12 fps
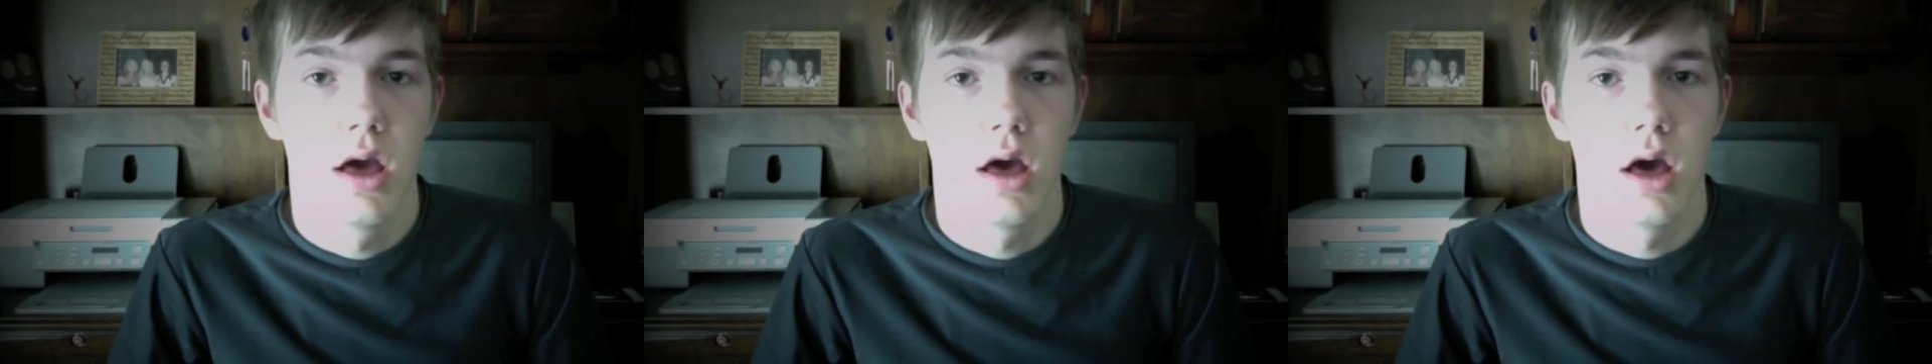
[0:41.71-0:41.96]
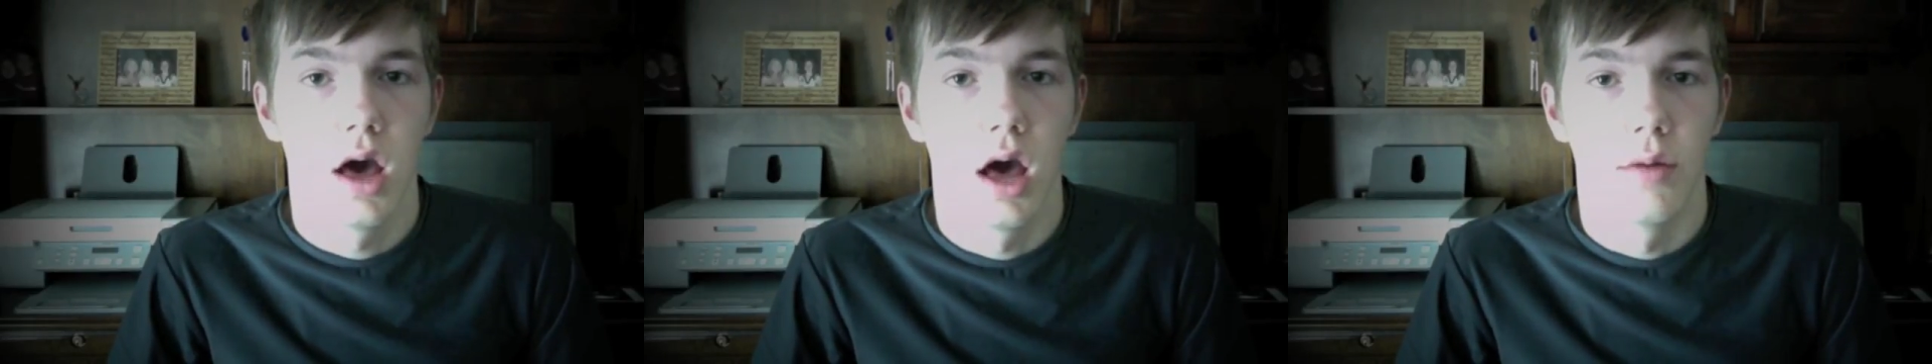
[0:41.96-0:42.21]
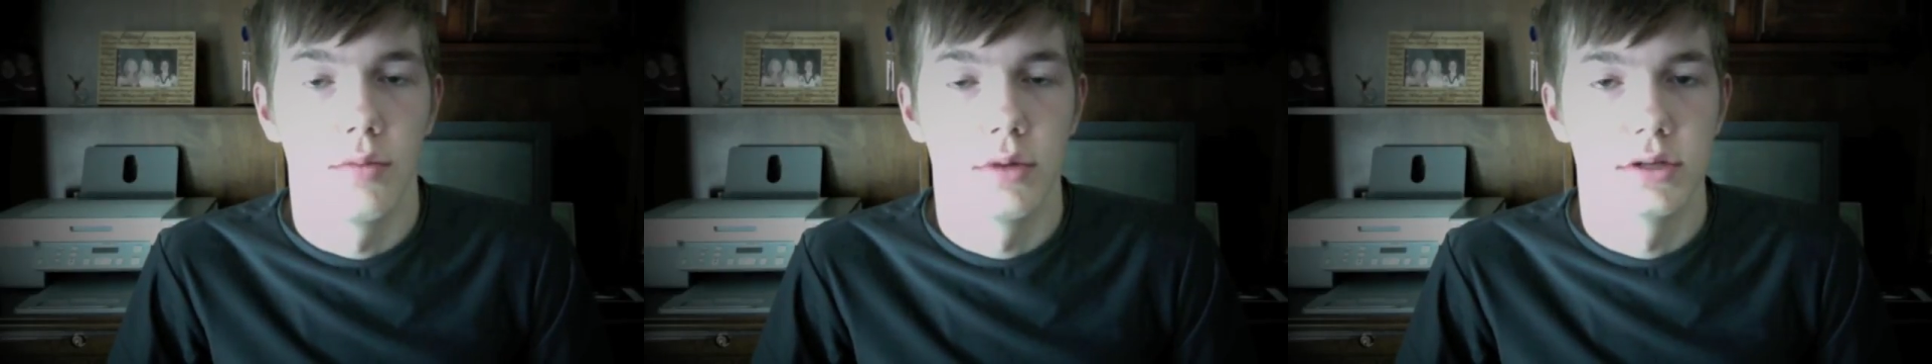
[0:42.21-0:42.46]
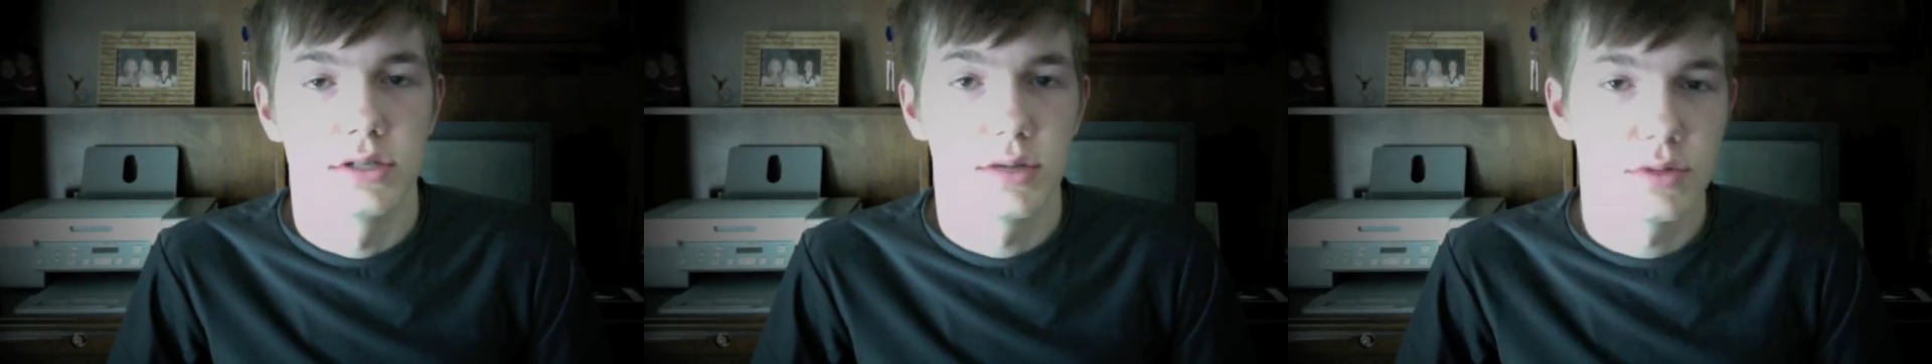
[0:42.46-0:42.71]

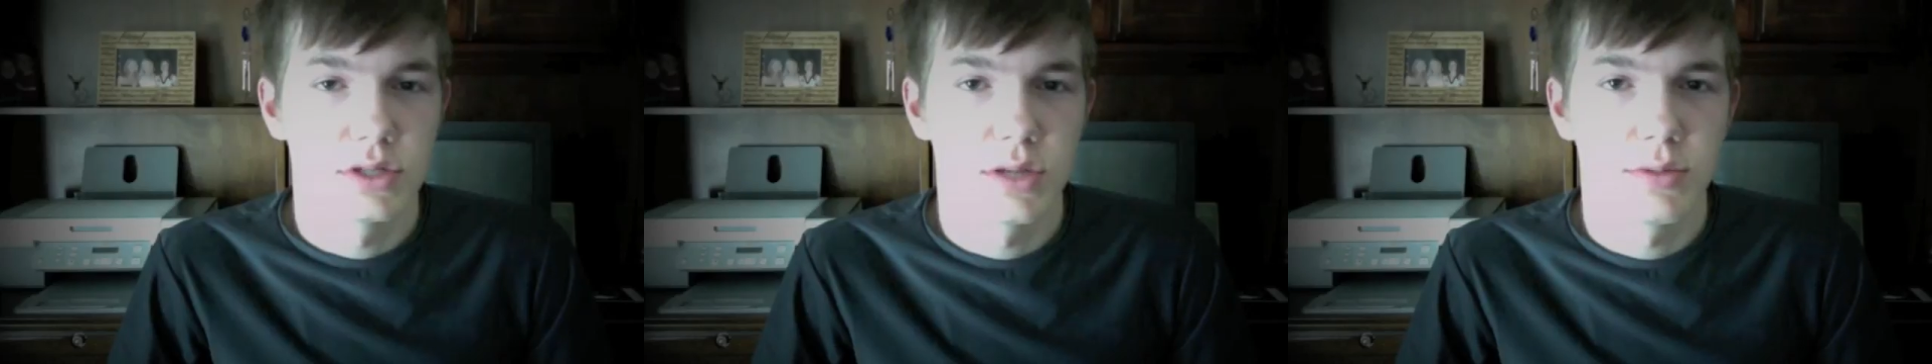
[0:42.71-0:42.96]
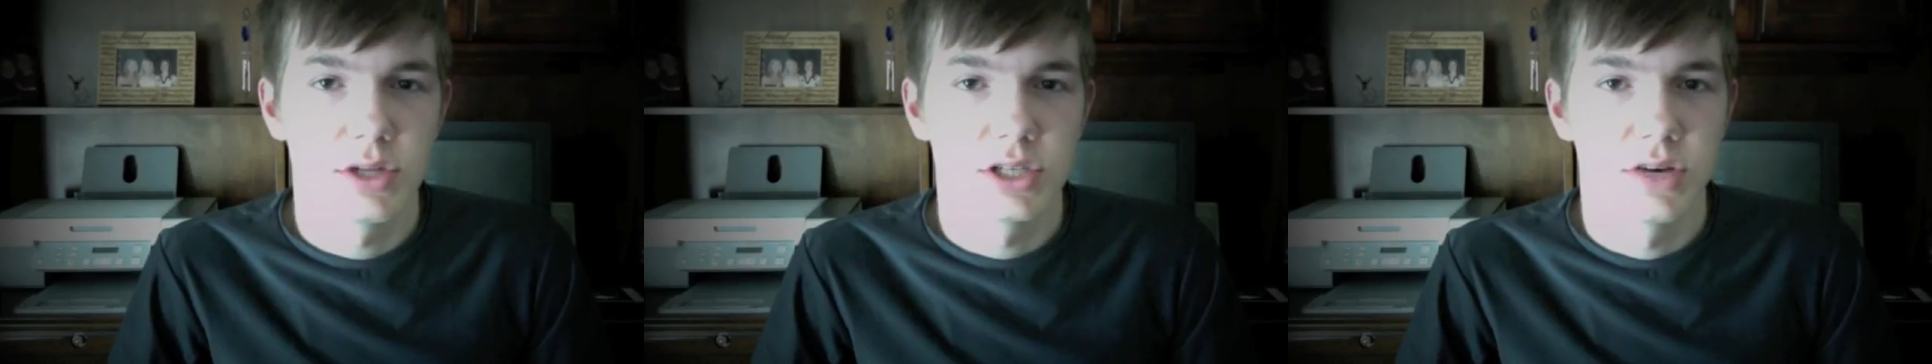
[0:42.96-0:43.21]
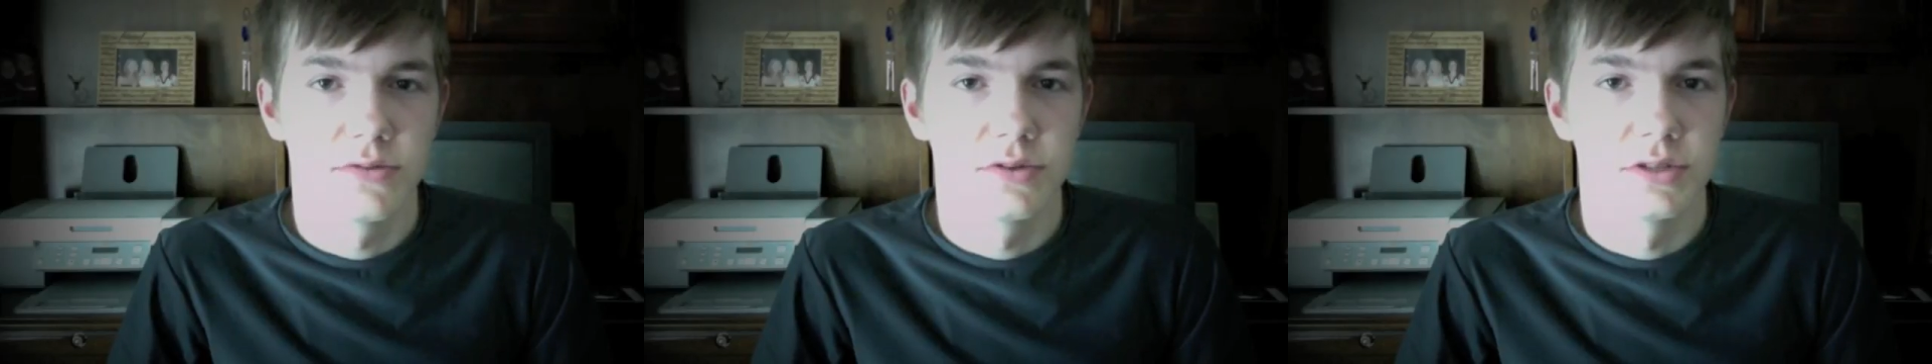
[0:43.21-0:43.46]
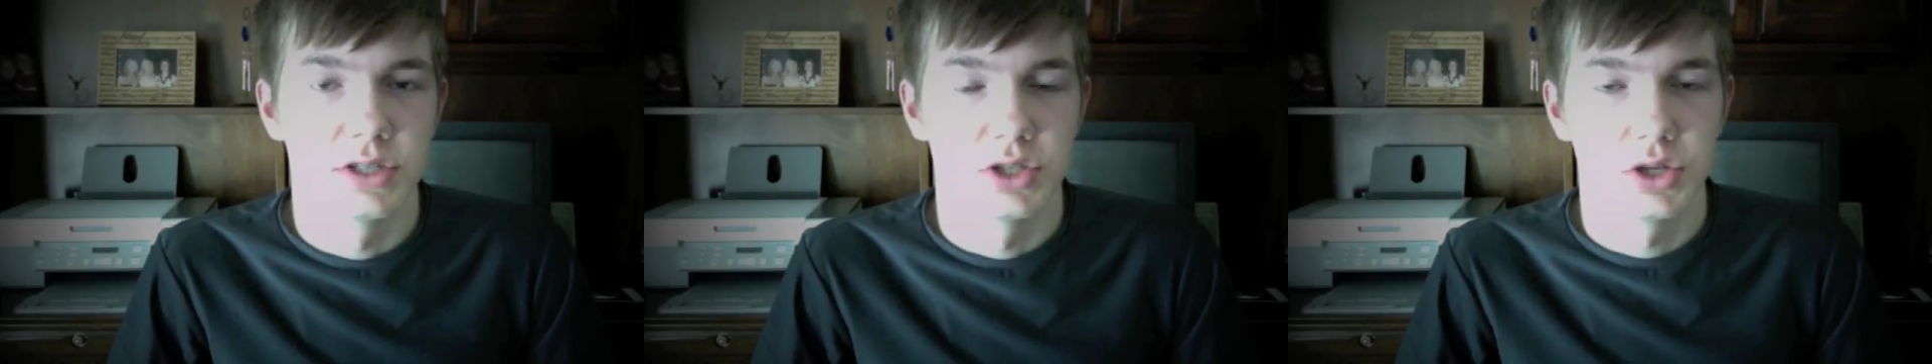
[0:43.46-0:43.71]
And some of the stuff
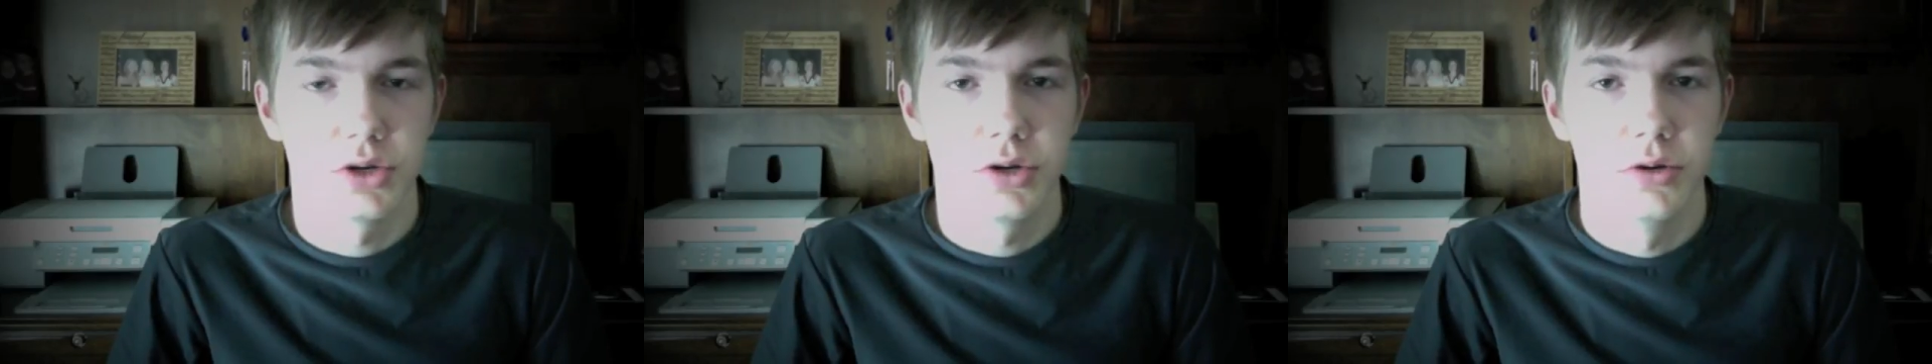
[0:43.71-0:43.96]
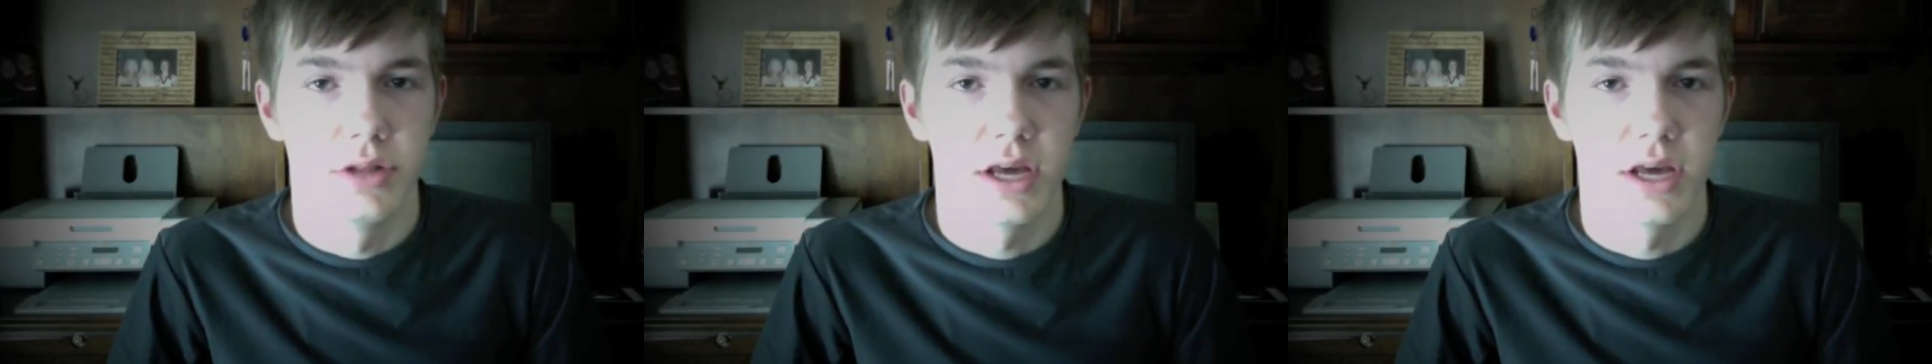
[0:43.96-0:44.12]
isn't true.